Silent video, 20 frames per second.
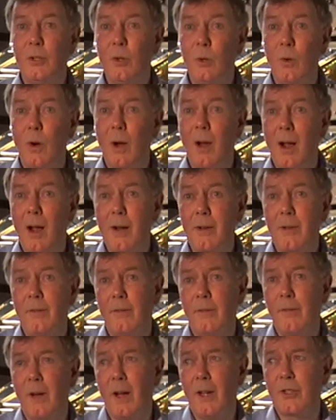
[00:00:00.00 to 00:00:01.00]
no hard
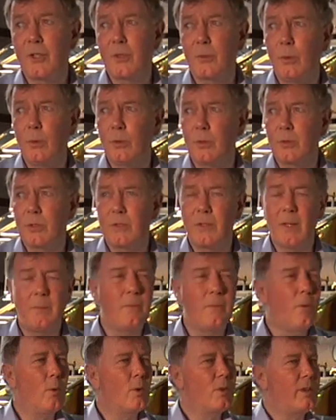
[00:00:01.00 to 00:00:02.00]
and fast rules.
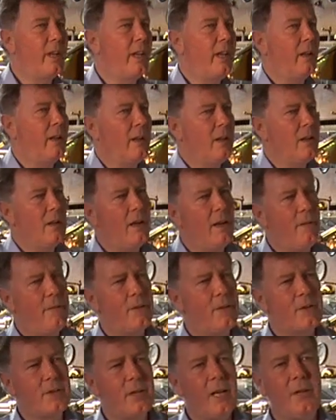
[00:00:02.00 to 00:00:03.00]
Some folks say,
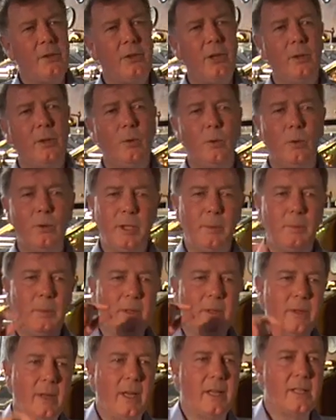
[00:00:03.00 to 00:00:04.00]
if it's 10-year-old, you
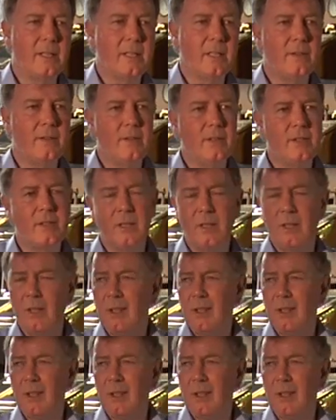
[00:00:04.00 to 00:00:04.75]
put this. If it's